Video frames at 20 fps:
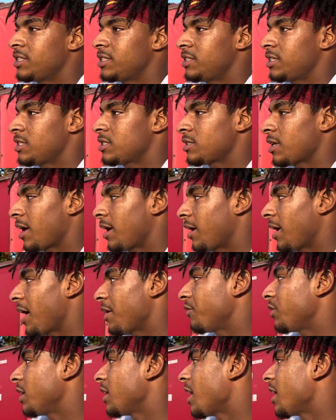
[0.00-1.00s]
It's just like
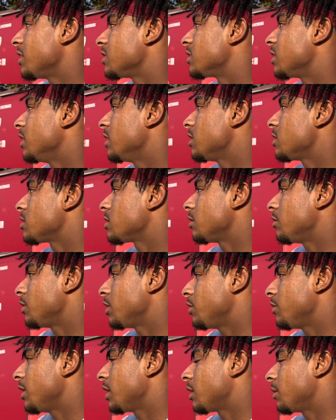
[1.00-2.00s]
every guy is good. So
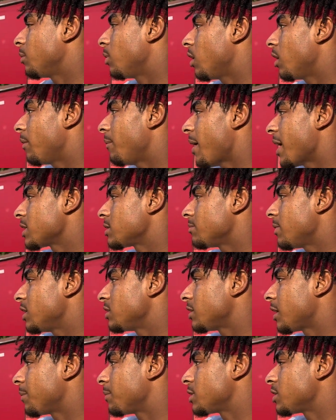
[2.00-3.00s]
when you get the ball,
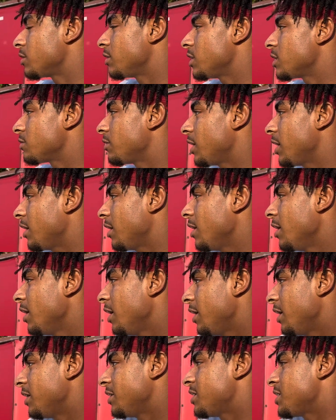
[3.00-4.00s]
maximize your opportunities with it.
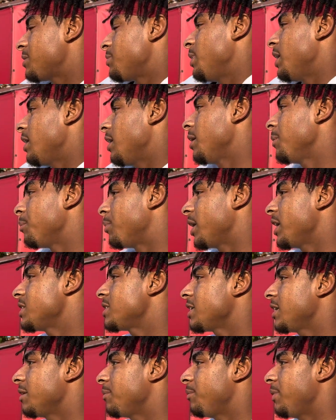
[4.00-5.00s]
And just
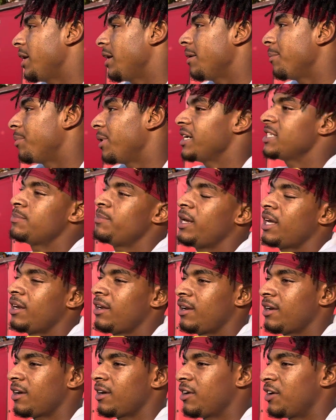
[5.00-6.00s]
embrace it. Embrace being
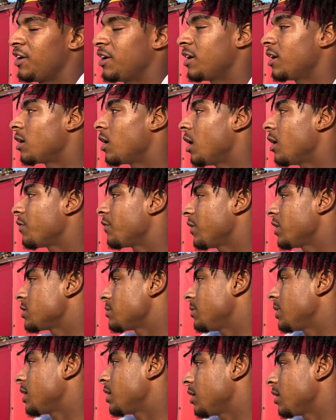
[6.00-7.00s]
in a good offense
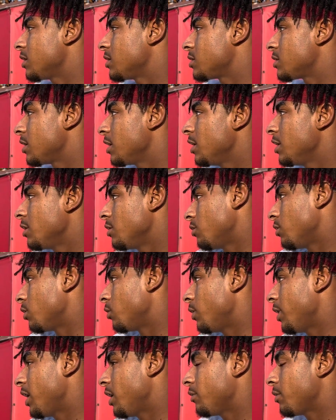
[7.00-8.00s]
because we're
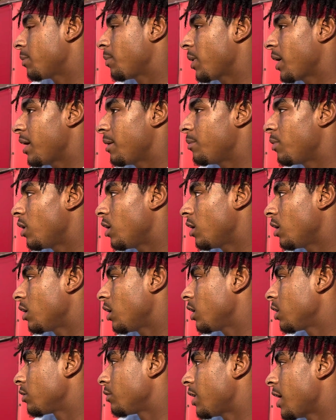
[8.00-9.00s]
winning. We're playing ball
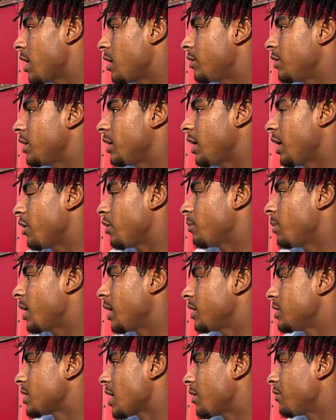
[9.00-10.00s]
all around and
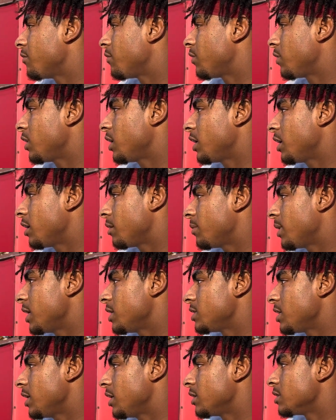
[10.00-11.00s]
everybody's having fun and
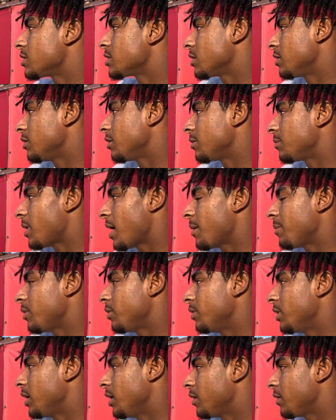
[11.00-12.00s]
everybody's eating. So I'm happy
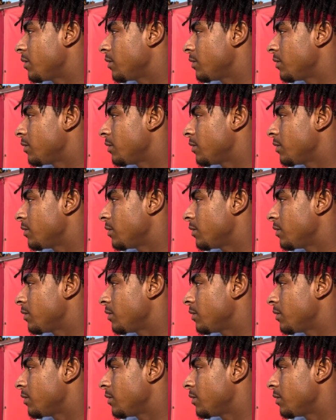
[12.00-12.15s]
with it.